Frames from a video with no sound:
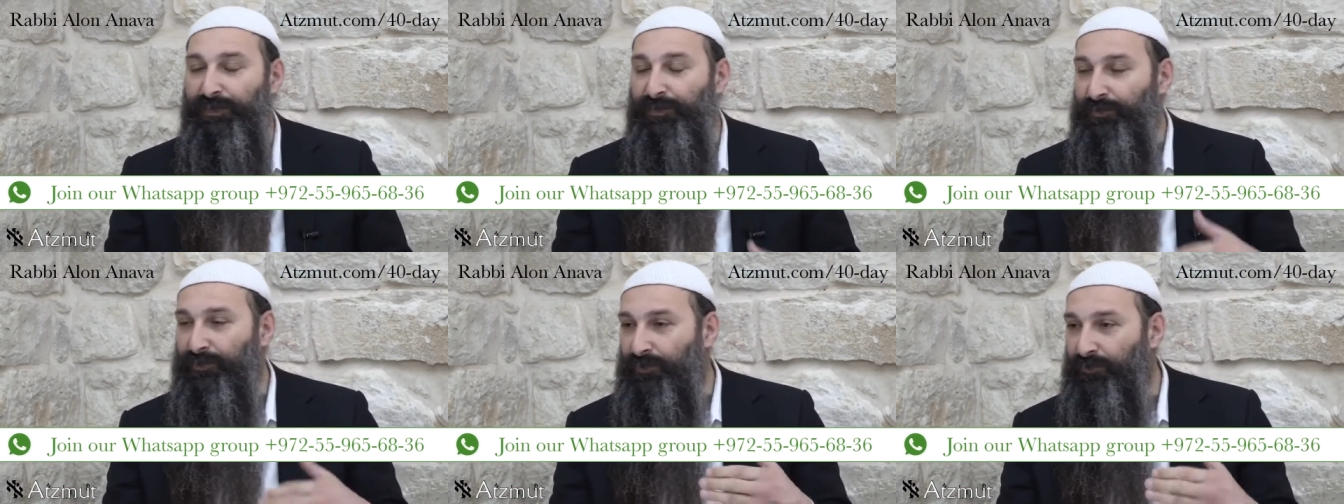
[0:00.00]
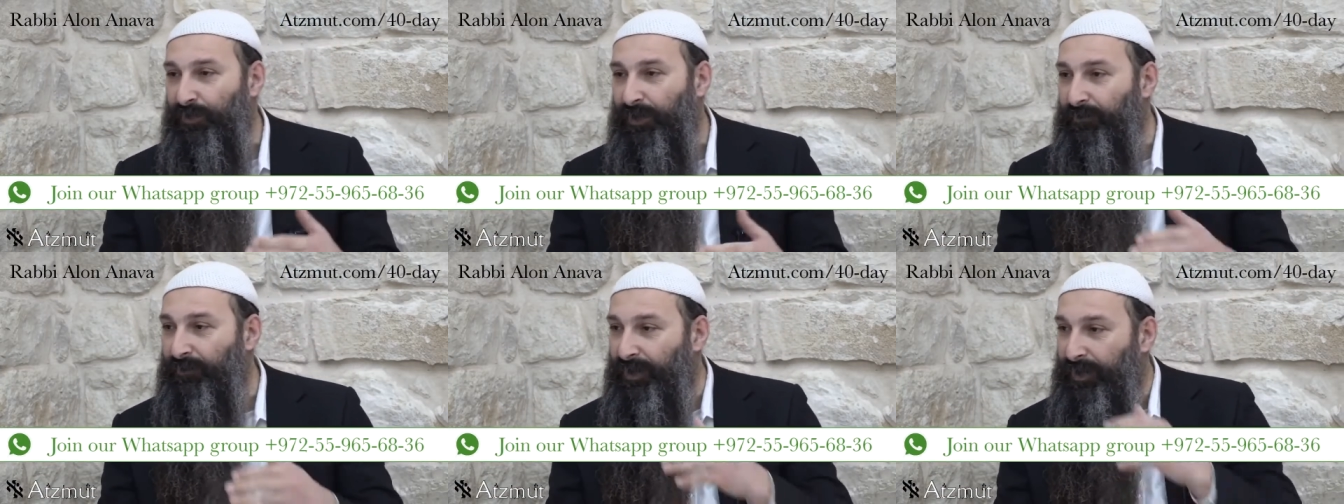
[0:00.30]
So the
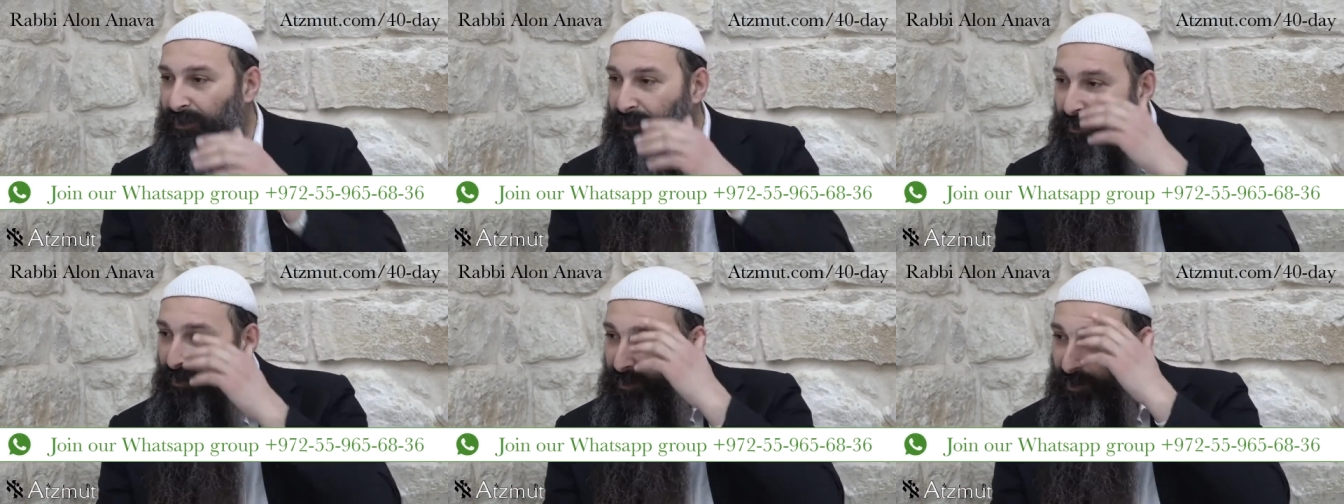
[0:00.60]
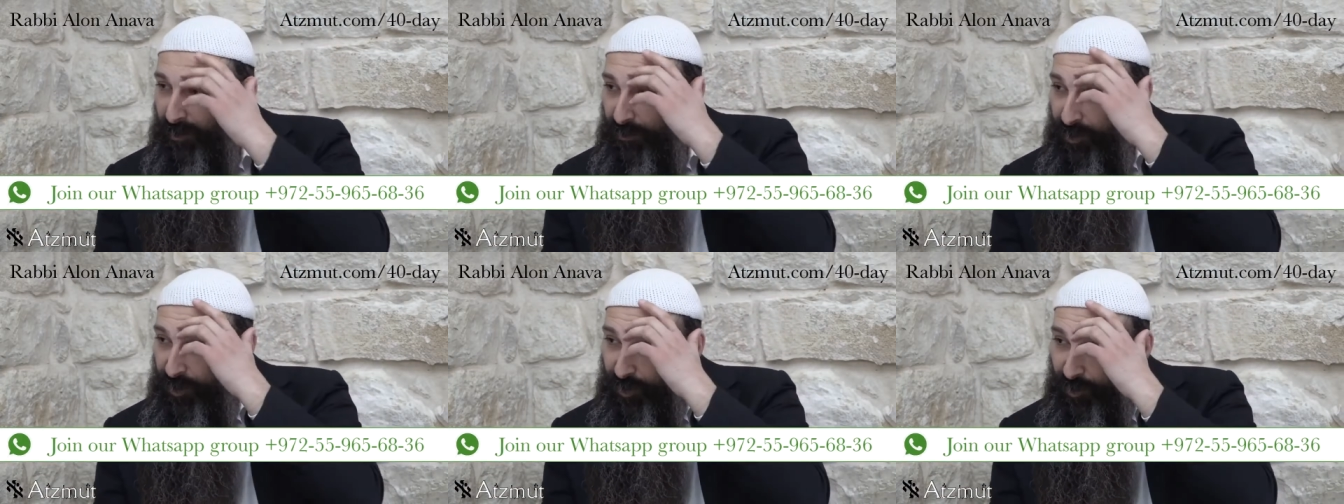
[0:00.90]
women,
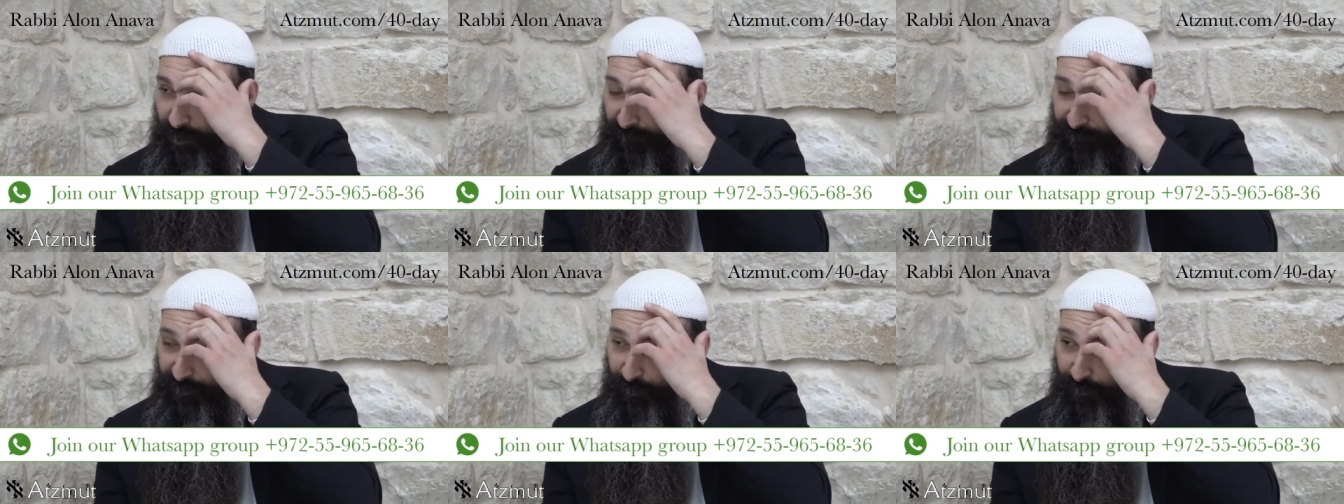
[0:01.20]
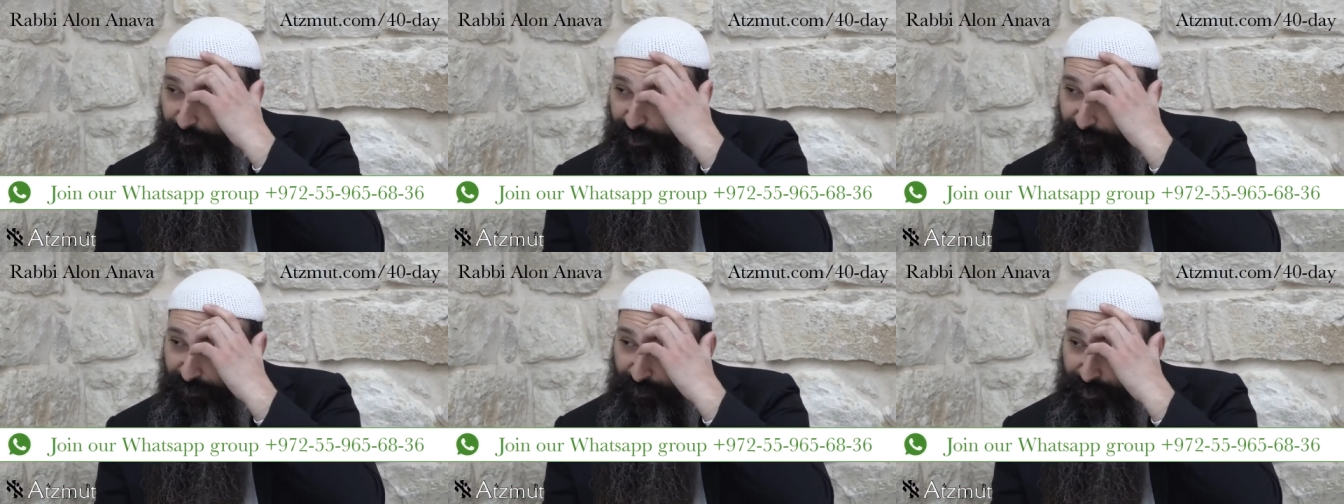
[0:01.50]
they don't have to
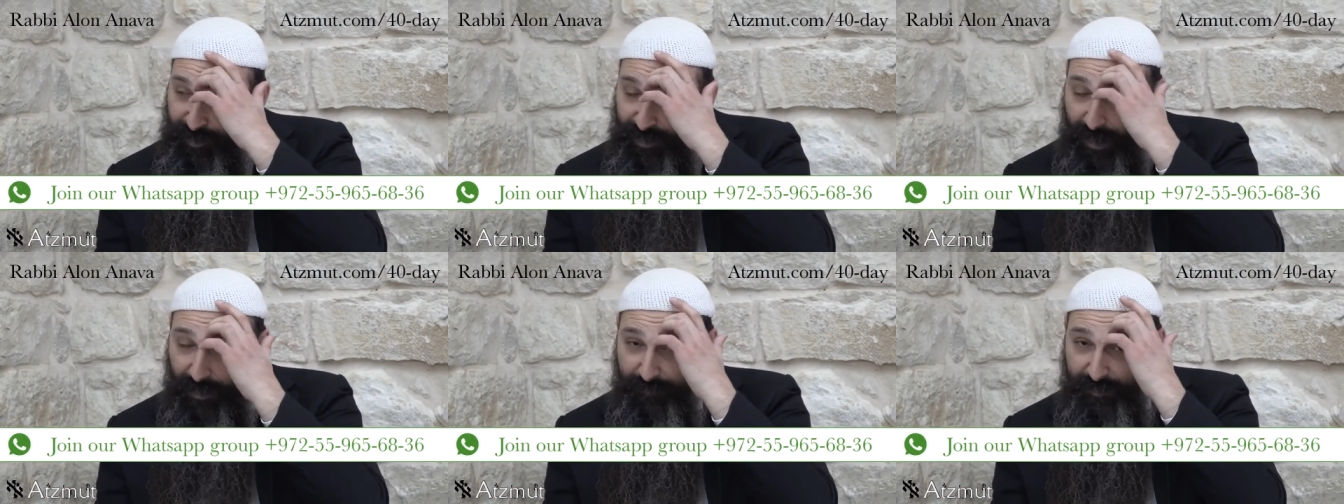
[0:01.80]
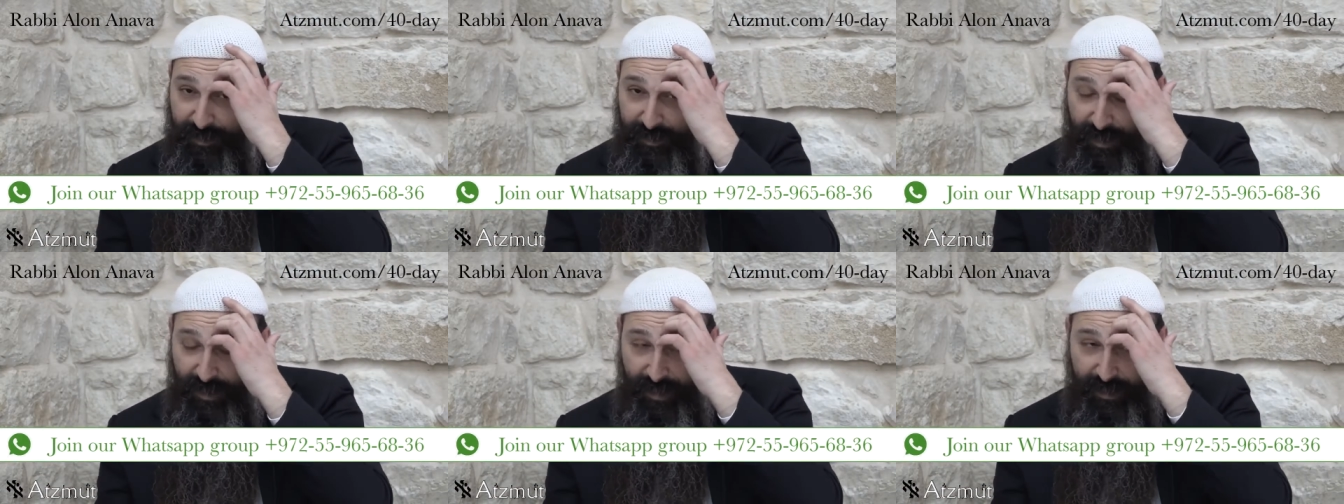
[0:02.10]
pray three
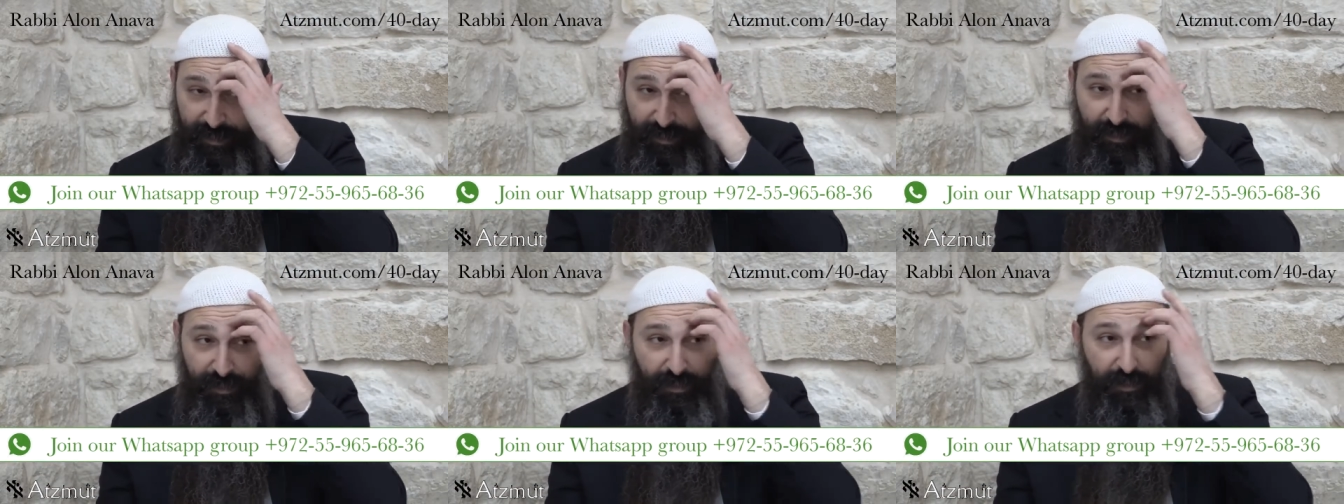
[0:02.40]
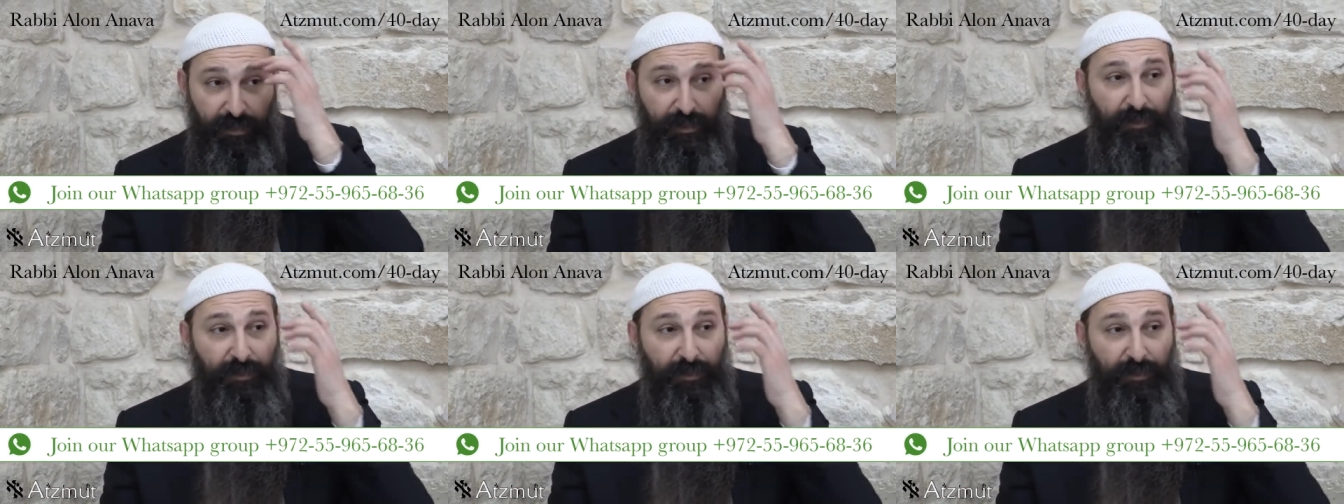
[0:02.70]
times a day,